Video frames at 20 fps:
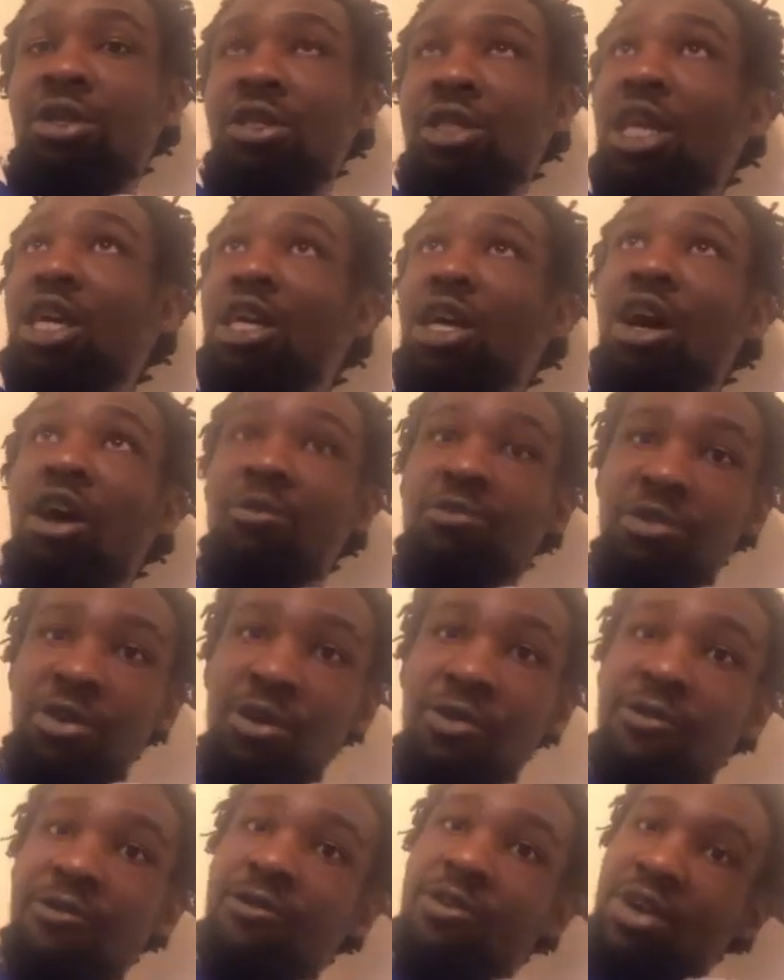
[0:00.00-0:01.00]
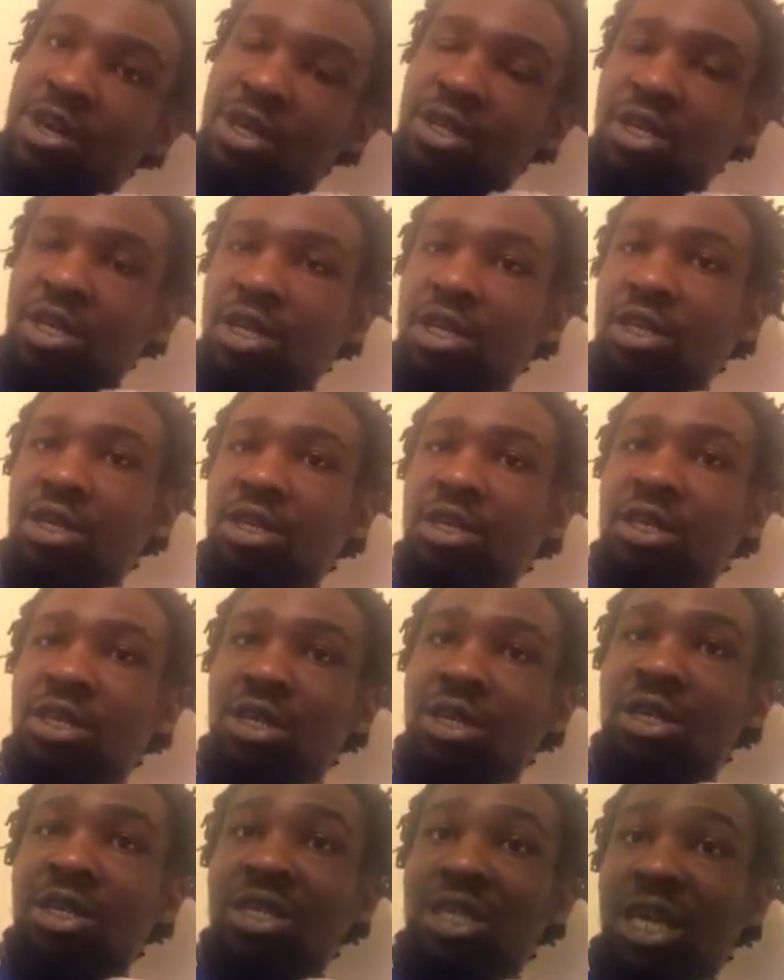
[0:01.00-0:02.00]
They call me a fuck nigga.
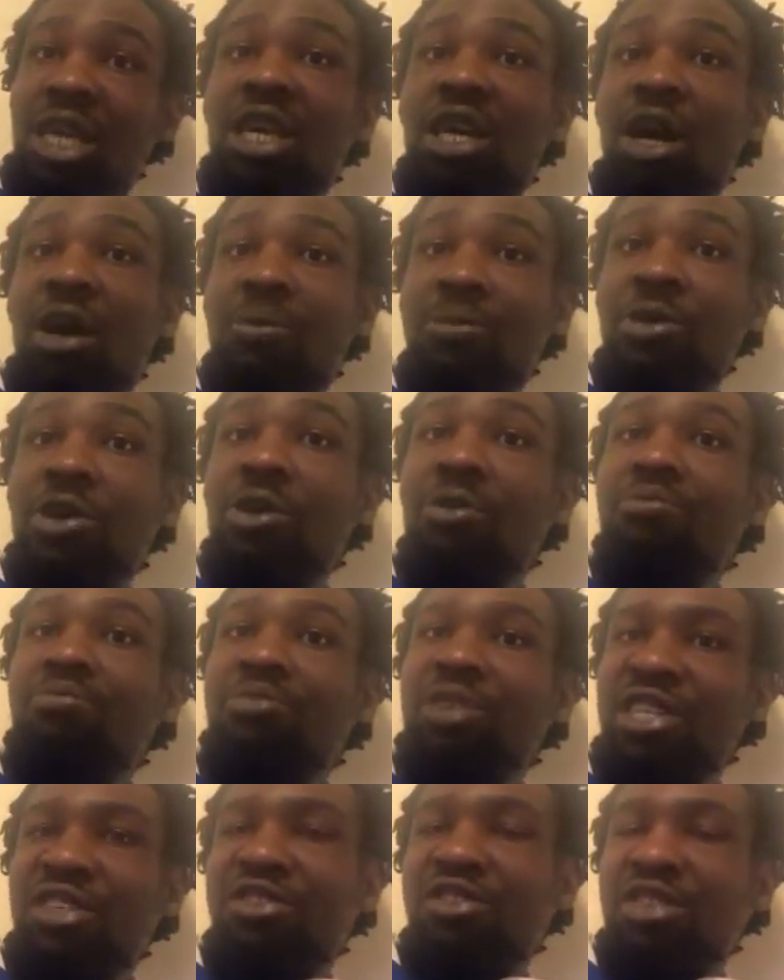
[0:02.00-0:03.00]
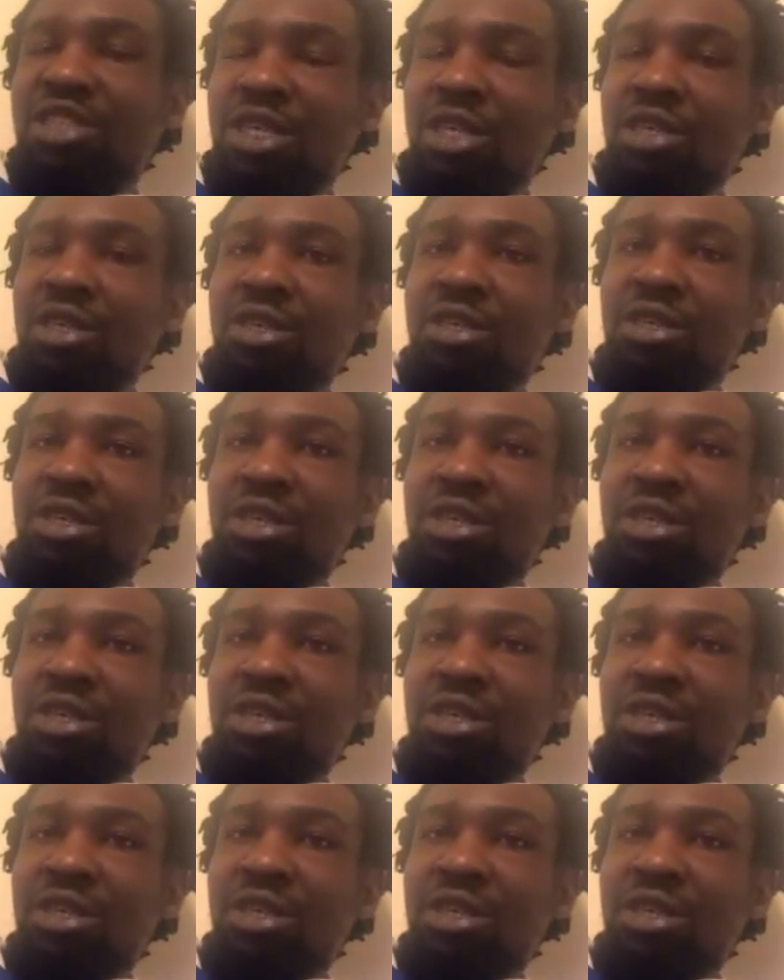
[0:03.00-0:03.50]
They call me a bitch nigga.